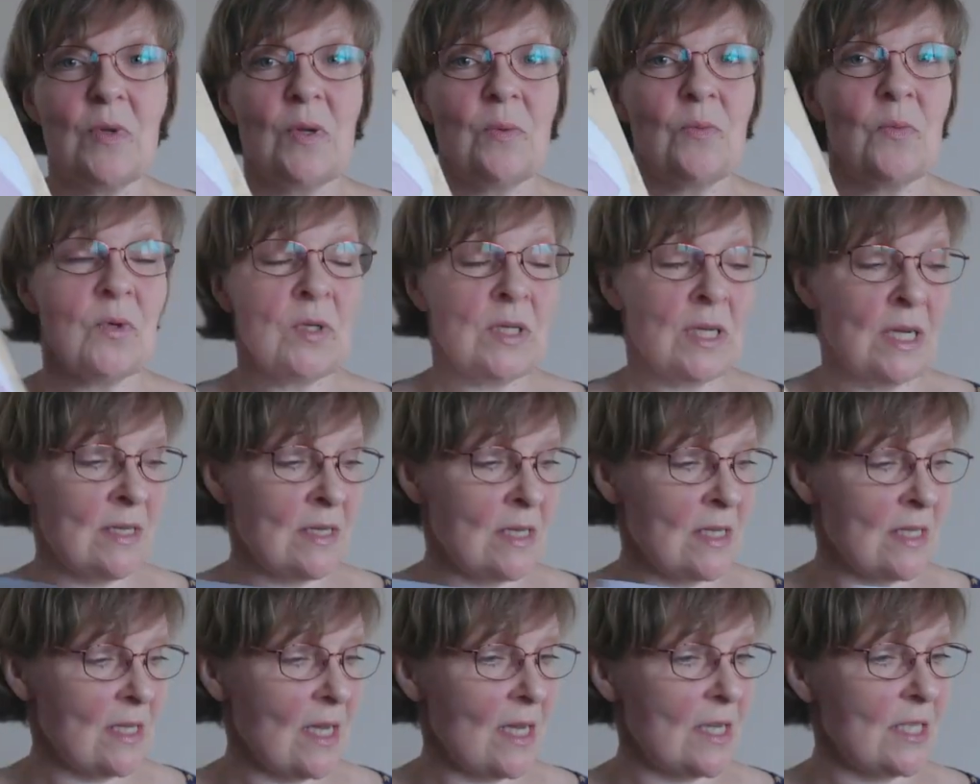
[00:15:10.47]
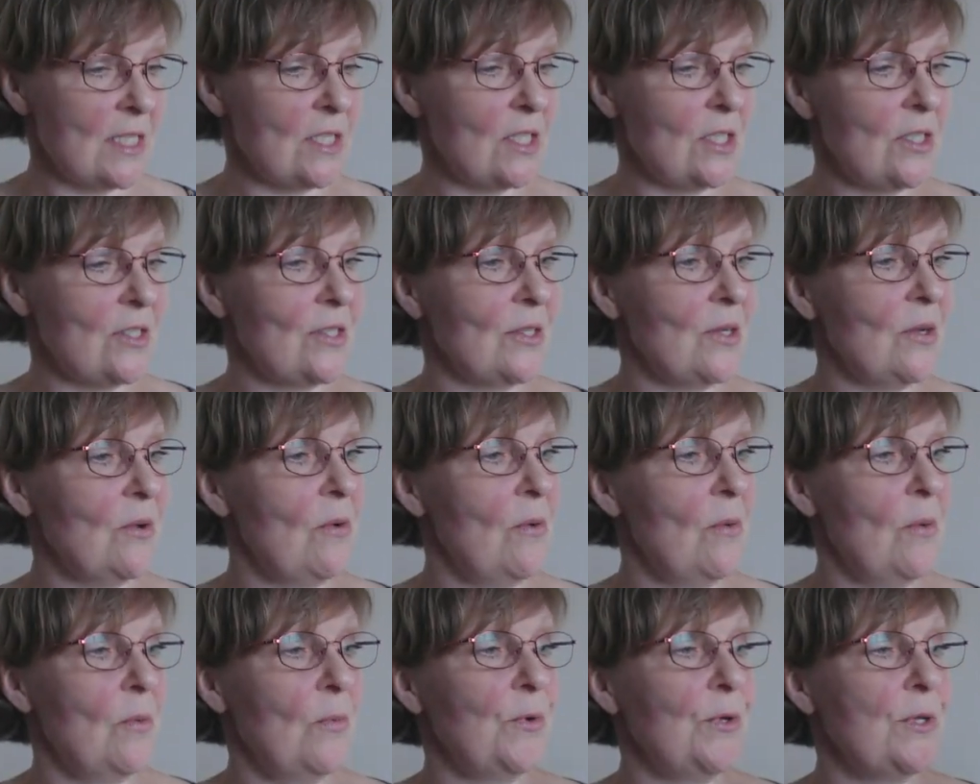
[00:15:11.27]
But what I decided to
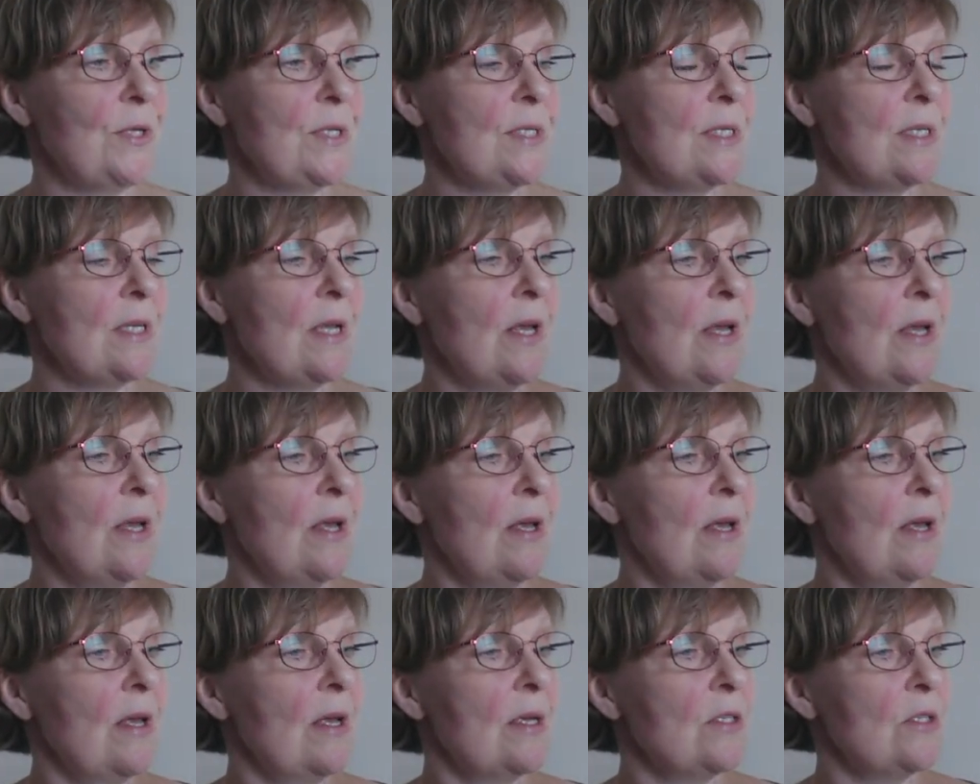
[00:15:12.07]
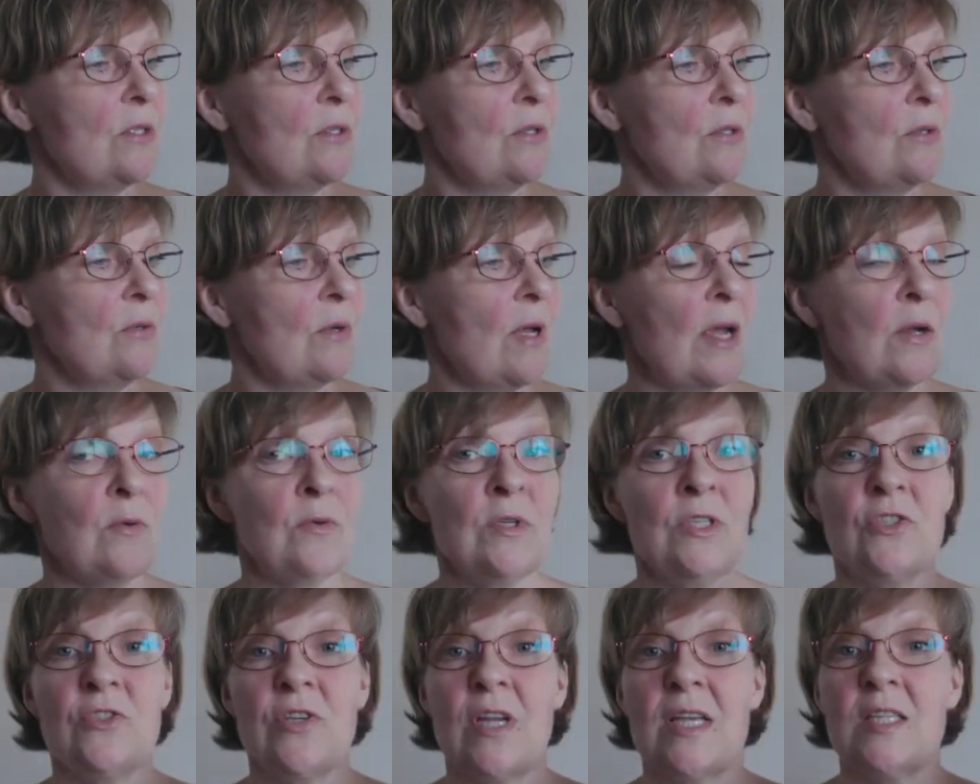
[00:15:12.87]
do was I
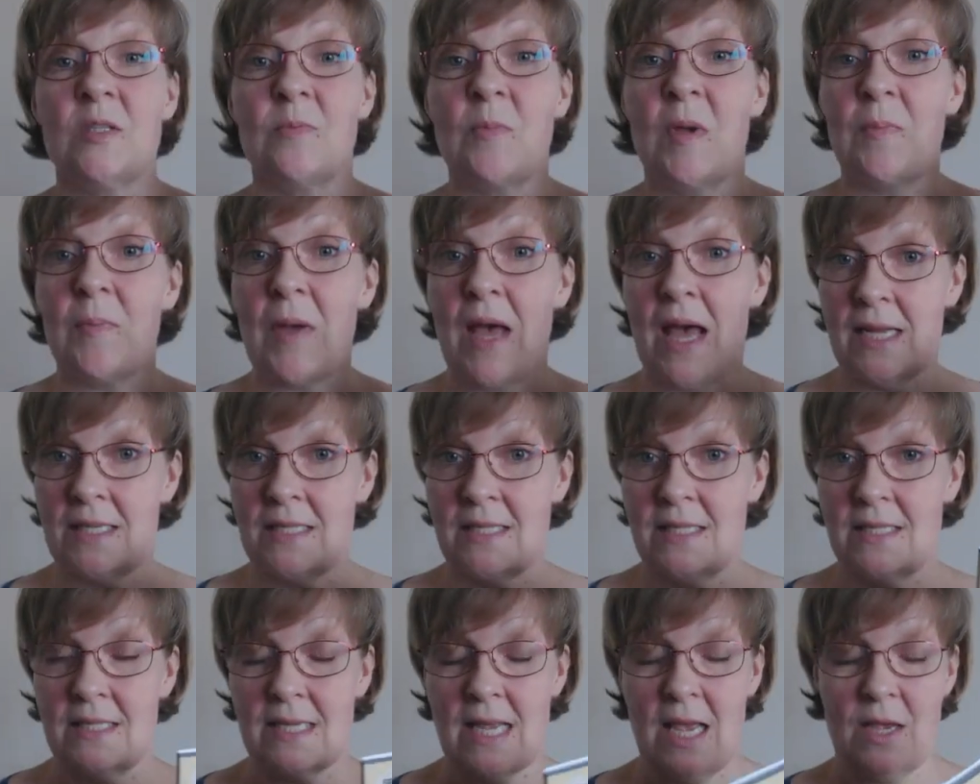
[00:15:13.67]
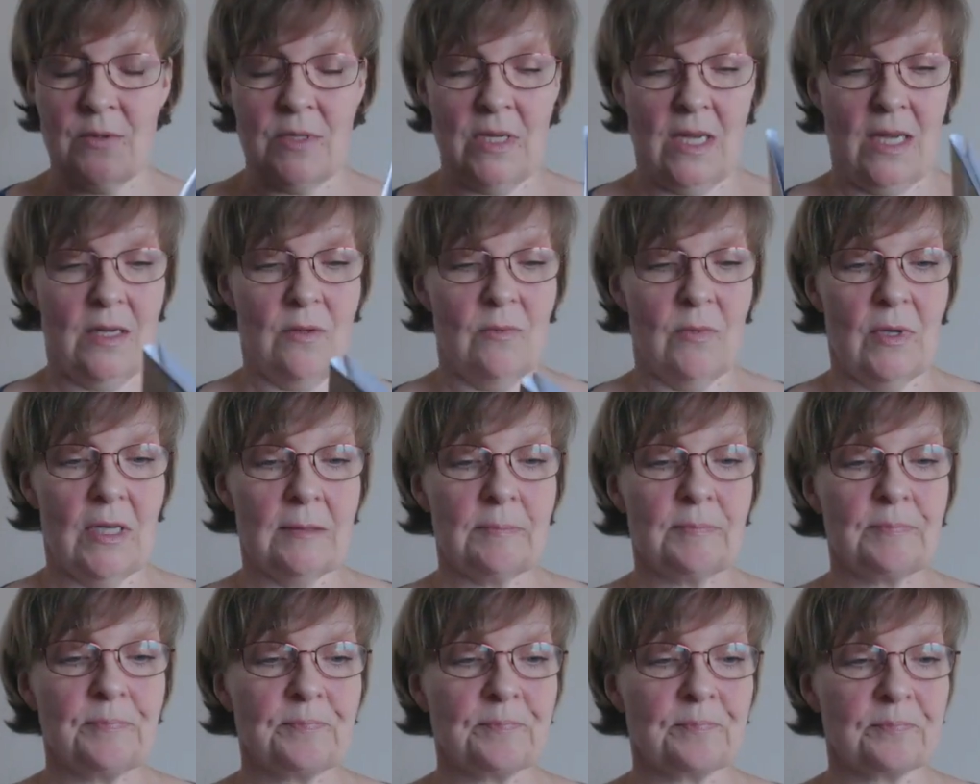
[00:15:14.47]
always trace my patterns out
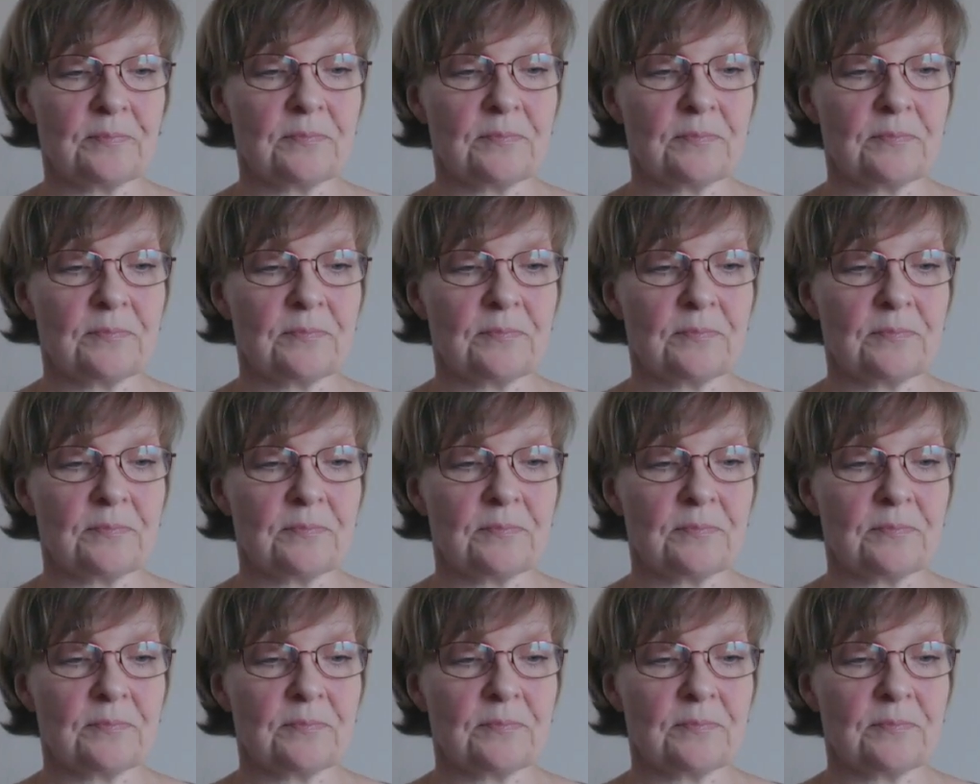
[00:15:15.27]
anyway